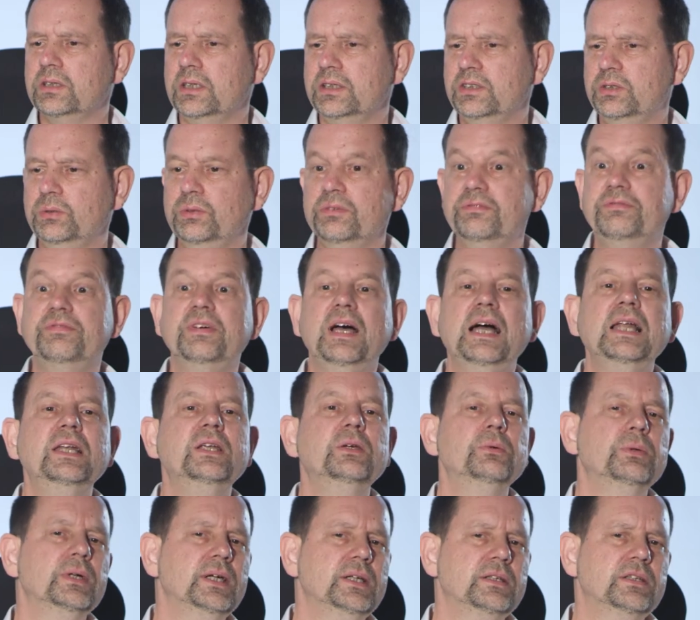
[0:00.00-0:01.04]
trying to
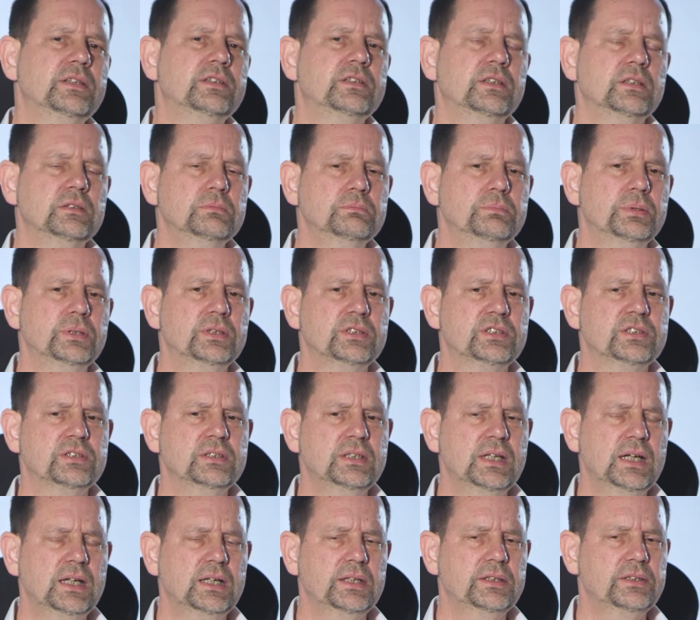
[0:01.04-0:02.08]
evaluate his own
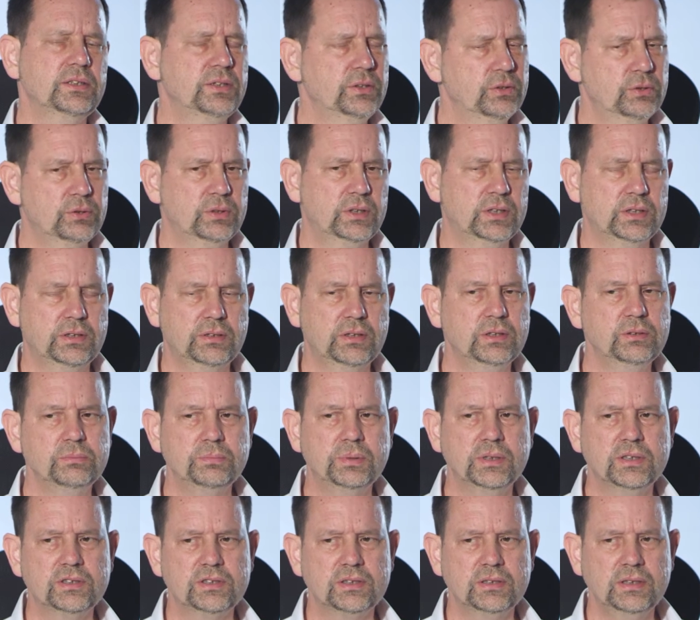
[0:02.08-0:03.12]
personality or her
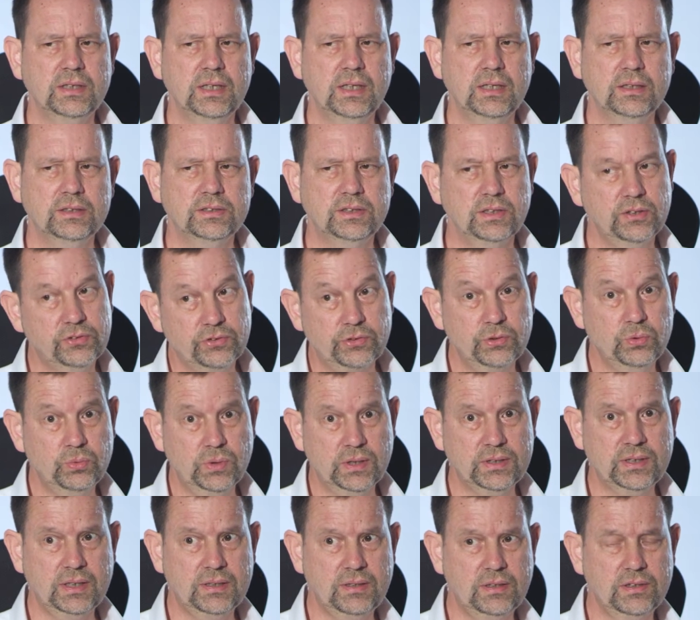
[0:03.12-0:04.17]
own personality through
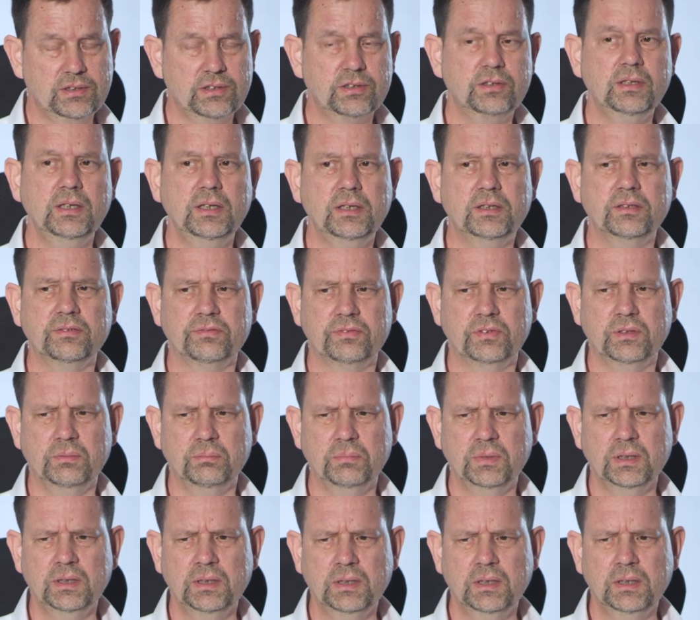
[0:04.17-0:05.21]
what others think of
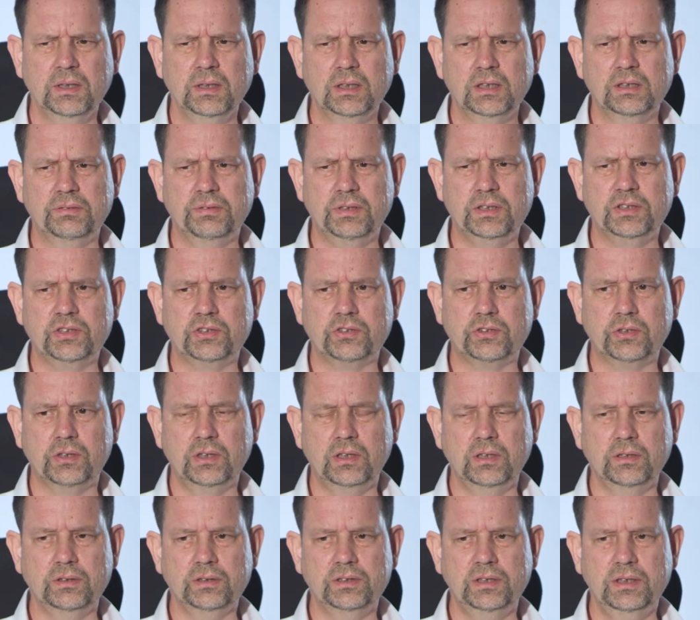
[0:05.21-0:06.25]
them. There's a very
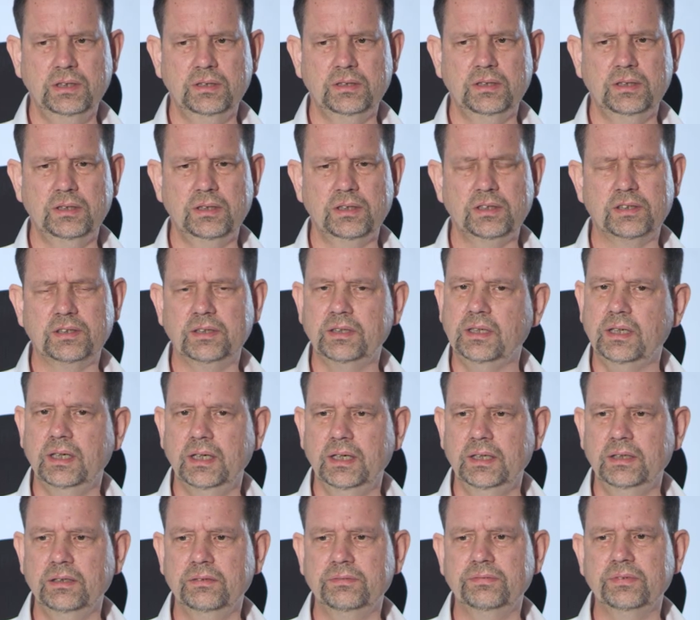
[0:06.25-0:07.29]
strong tint in the
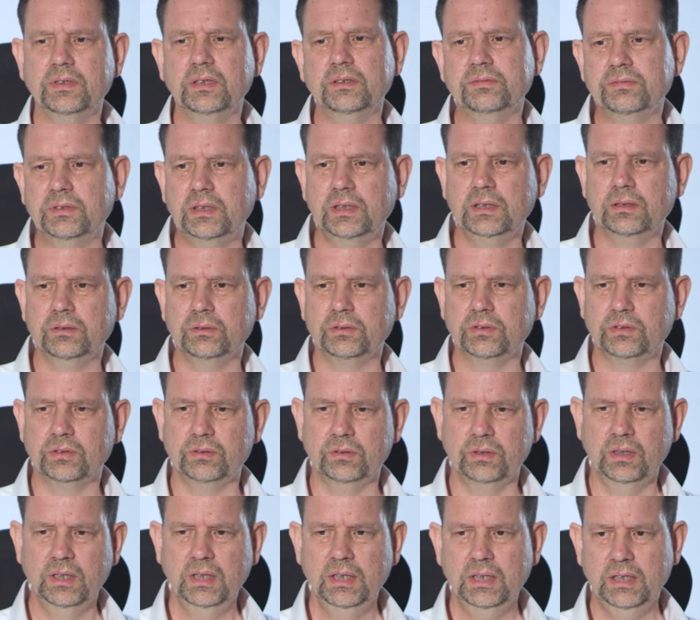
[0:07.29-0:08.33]
sign of guilt
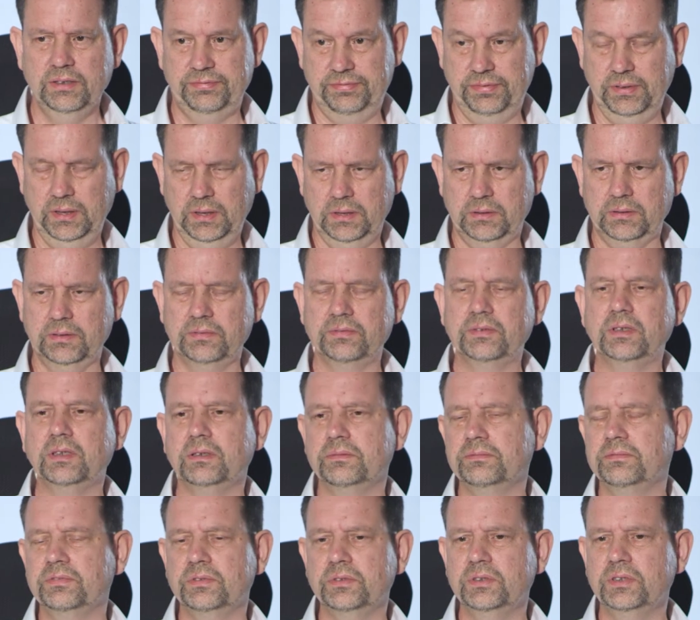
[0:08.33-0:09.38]
or a fear of
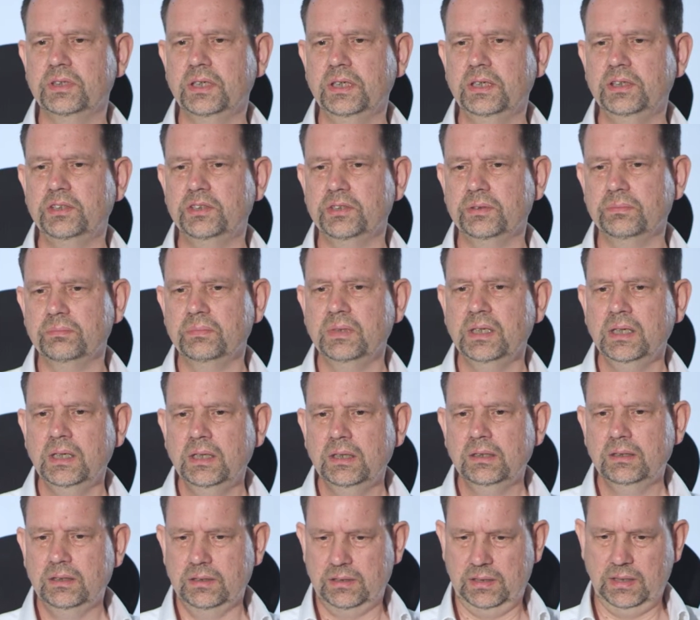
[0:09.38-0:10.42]
confrontation.
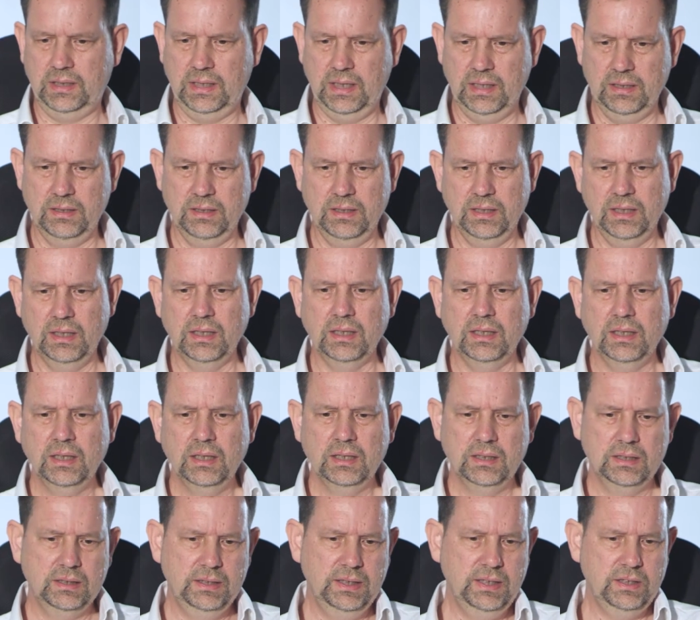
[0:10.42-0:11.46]
This can
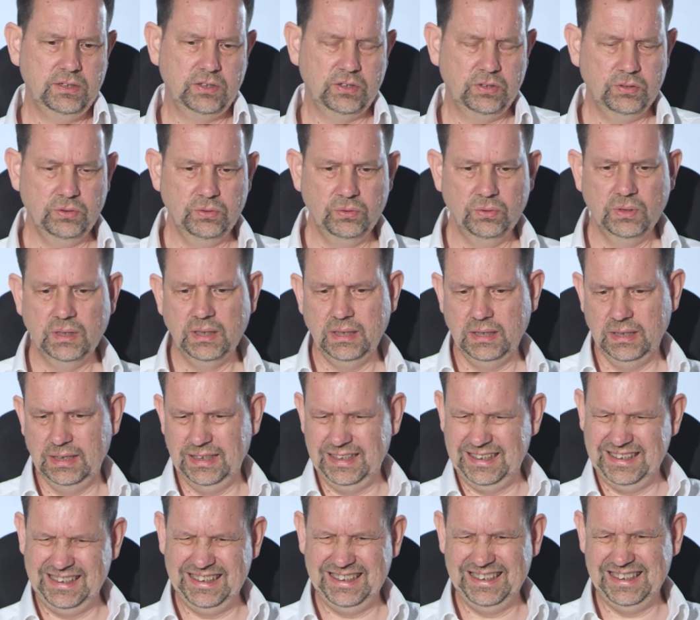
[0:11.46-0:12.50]
lead to
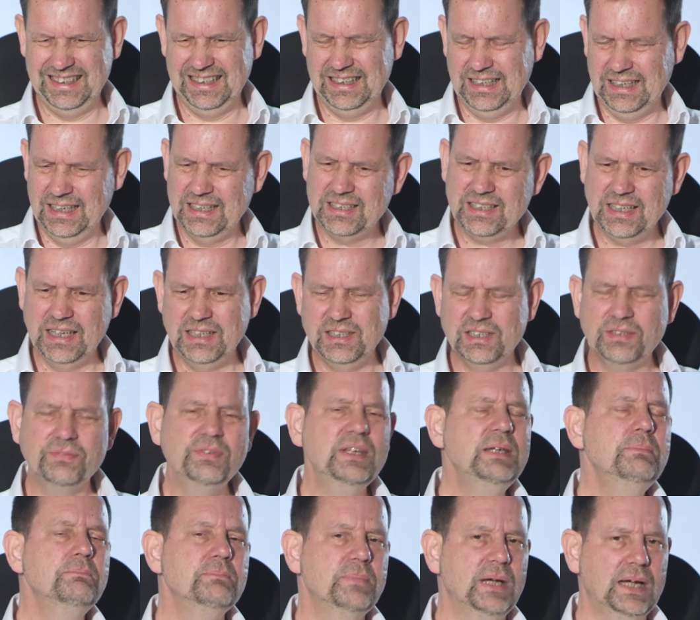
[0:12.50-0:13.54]
a sense
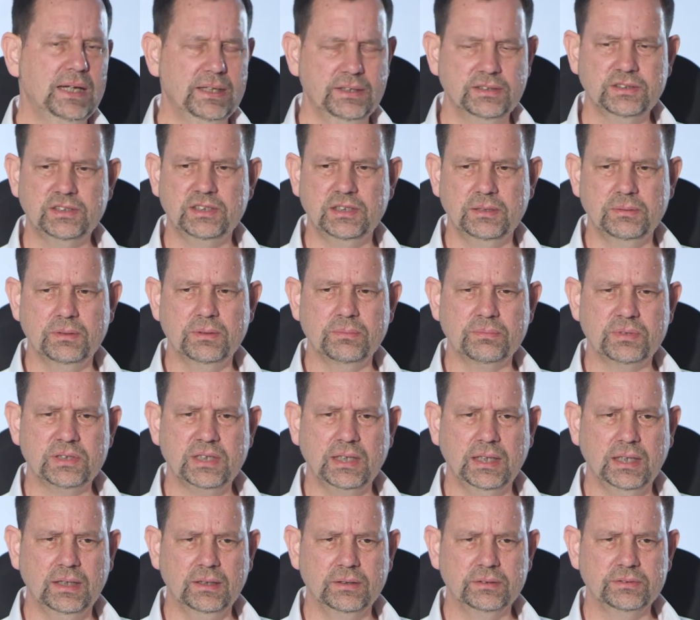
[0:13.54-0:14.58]
of imbalance in
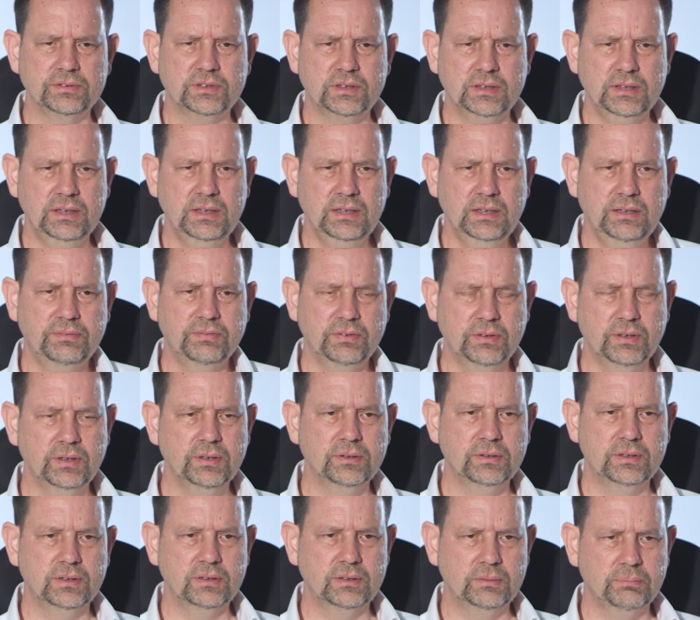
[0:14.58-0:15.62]
themselves, even
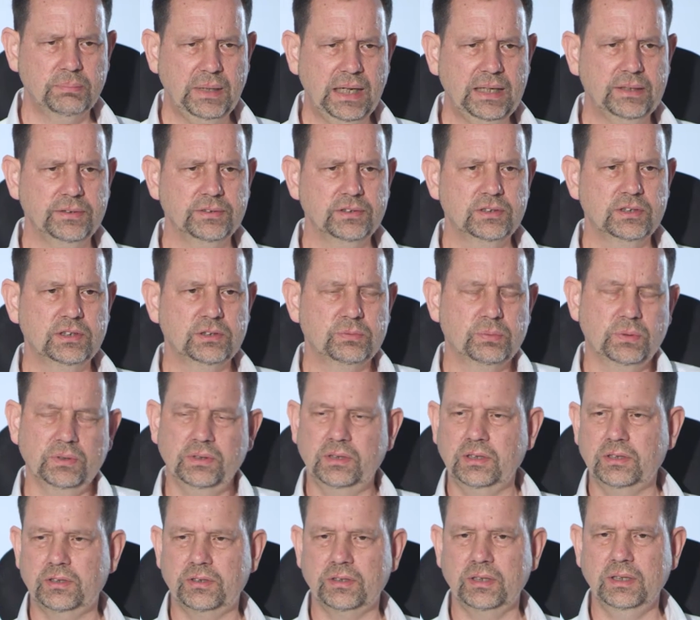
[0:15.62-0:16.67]
though the balance is
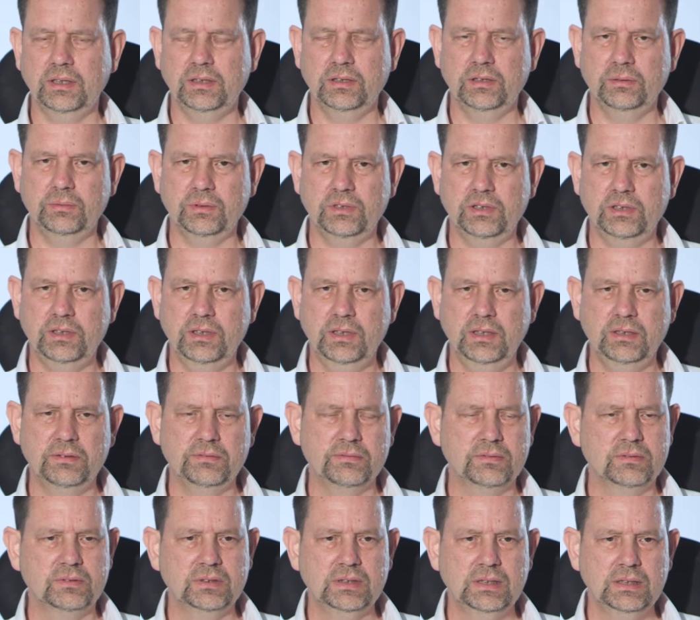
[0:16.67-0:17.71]
what they're trying to
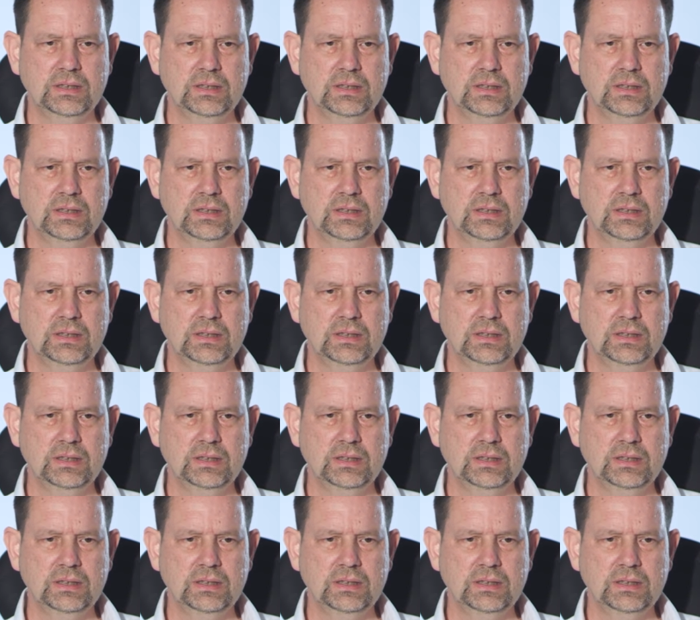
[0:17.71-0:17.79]
achieve.